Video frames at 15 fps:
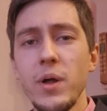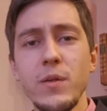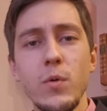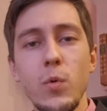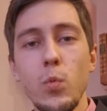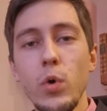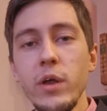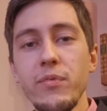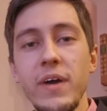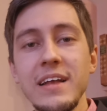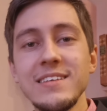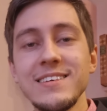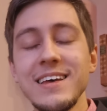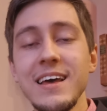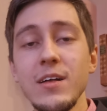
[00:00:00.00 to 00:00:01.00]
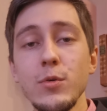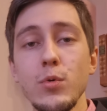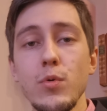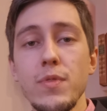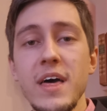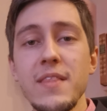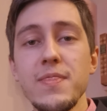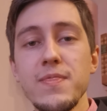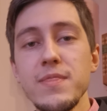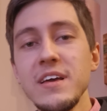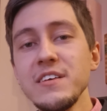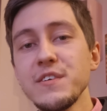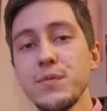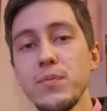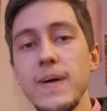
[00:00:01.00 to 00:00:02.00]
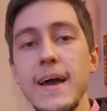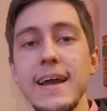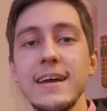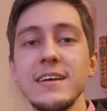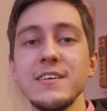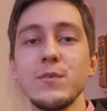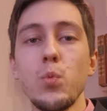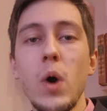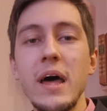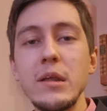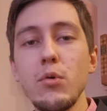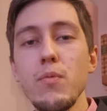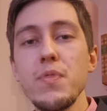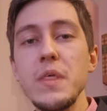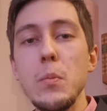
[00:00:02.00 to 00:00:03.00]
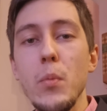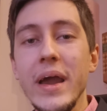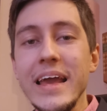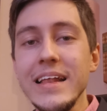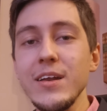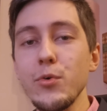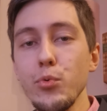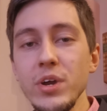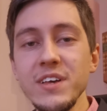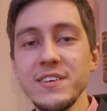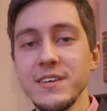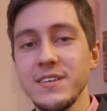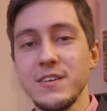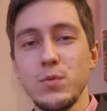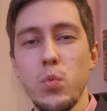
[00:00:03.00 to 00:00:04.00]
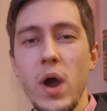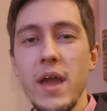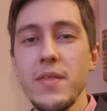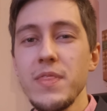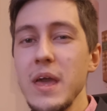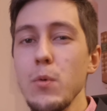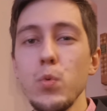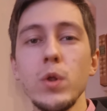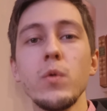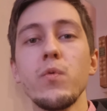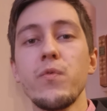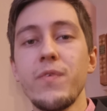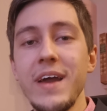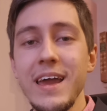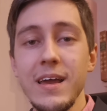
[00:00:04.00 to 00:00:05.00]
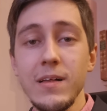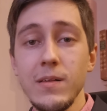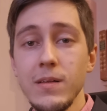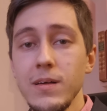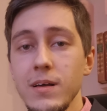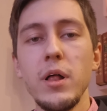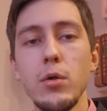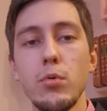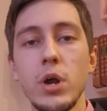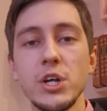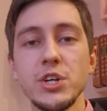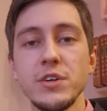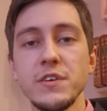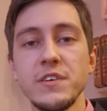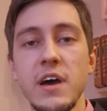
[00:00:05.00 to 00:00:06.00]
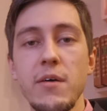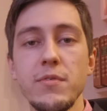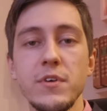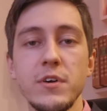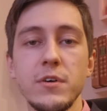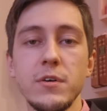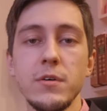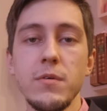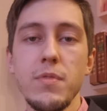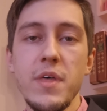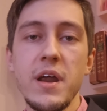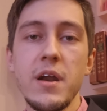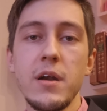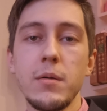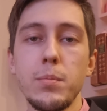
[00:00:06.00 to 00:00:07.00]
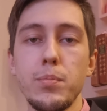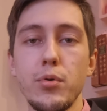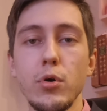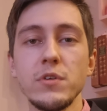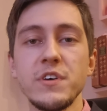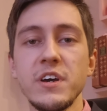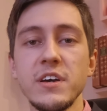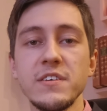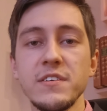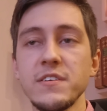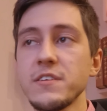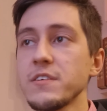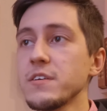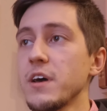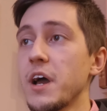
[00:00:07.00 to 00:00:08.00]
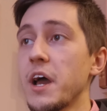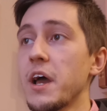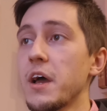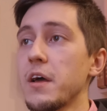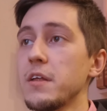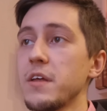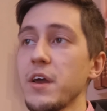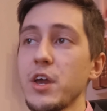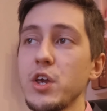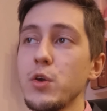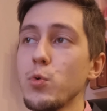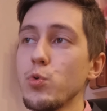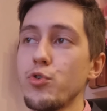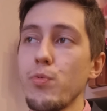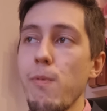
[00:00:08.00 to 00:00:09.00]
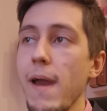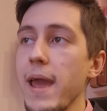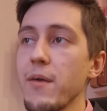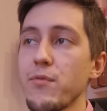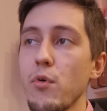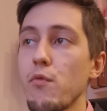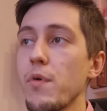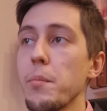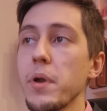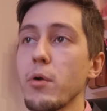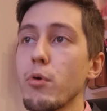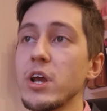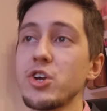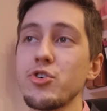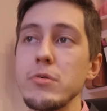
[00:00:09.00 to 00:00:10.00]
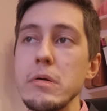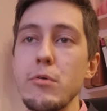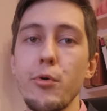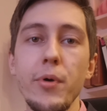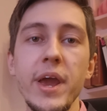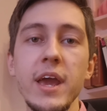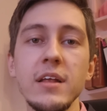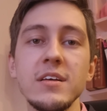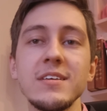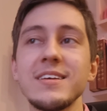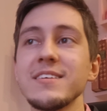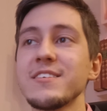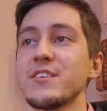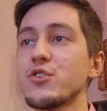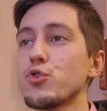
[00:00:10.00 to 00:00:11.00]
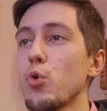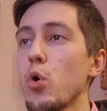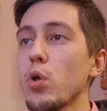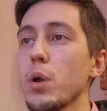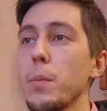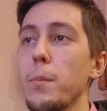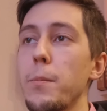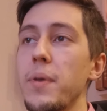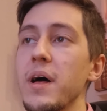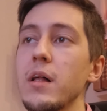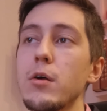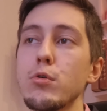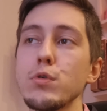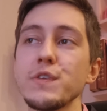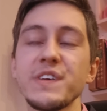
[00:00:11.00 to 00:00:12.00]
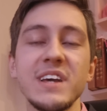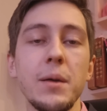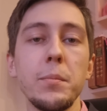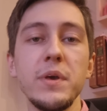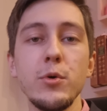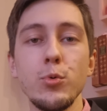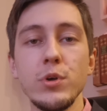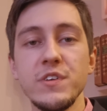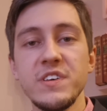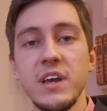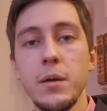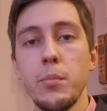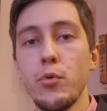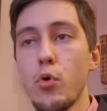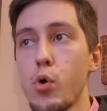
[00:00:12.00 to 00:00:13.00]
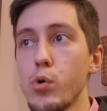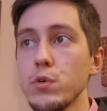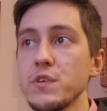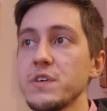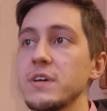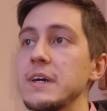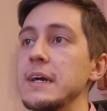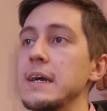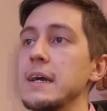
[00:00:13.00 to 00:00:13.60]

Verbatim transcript: But what if I tell you that this flag is one of the main reasons why they will fail? Belarusians, after their protests and a huge wave of immigration, created a strong Belarus community abroad.